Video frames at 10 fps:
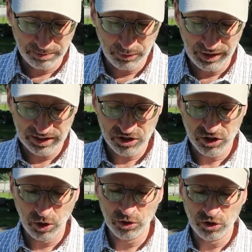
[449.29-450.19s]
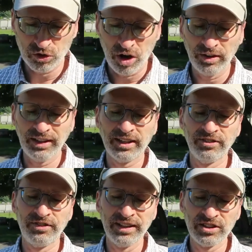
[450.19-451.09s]
but we are so strongly
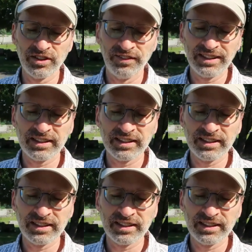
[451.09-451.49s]
convinced of its